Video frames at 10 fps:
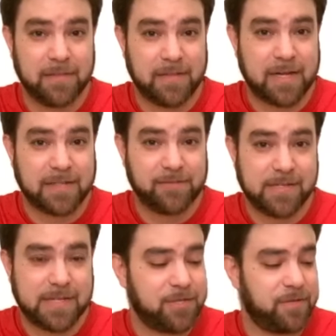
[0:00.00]
a melodic
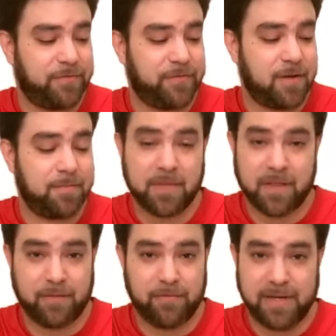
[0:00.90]
transition from
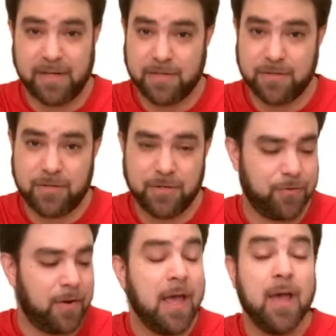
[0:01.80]
three to
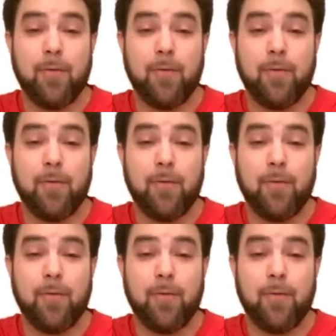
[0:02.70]
two.